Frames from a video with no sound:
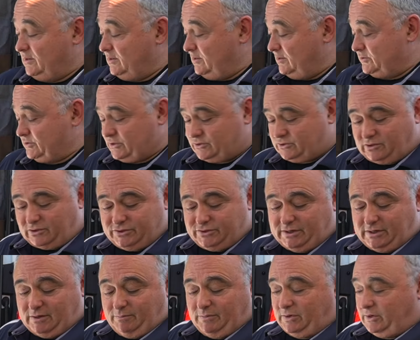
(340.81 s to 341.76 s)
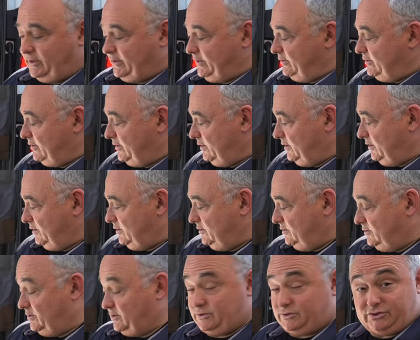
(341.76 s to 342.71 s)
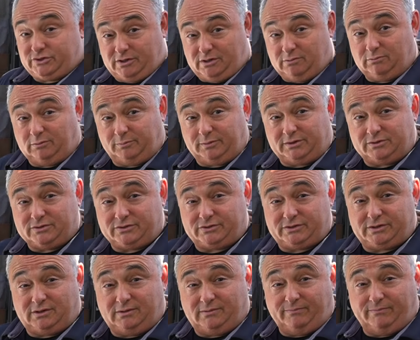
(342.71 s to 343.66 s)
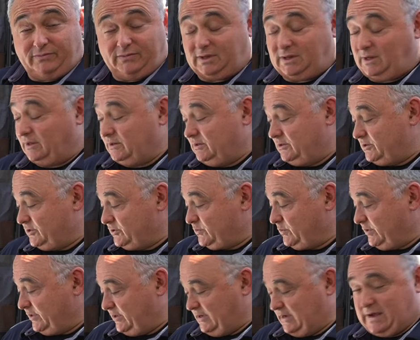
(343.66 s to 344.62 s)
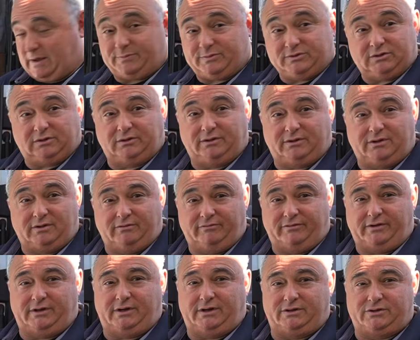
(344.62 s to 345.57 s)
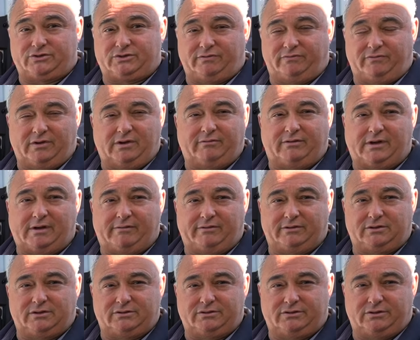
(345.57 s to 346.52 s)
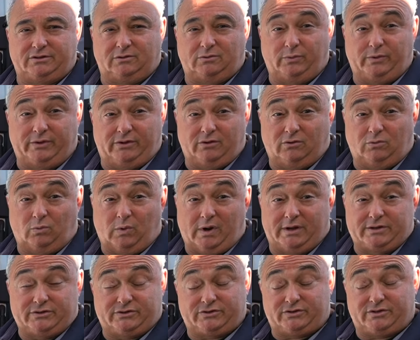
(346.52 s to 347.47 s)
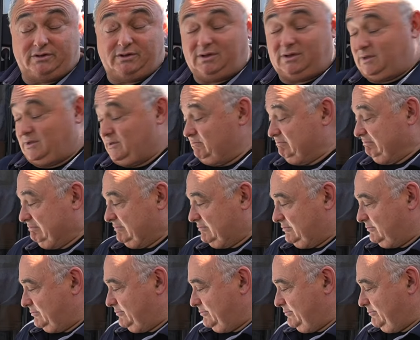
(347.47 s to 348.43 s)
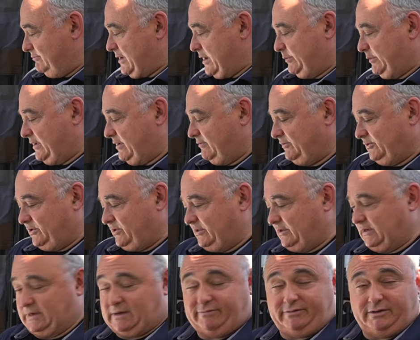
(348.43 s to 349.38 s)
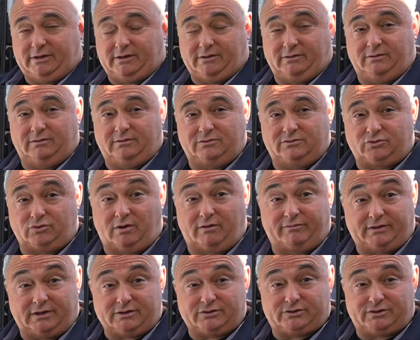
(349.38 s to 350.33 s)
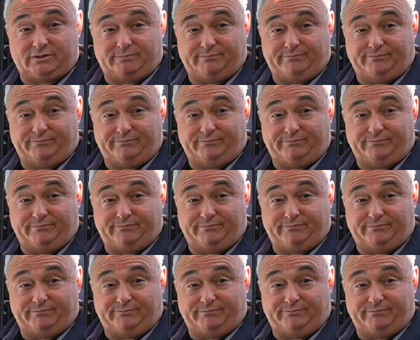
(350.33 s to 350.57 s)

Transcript: So as long as you don't mind the consumables and you just want the absolute convenience of never having to deal with your waste, maybe have a look at the Laveo Dry Flush.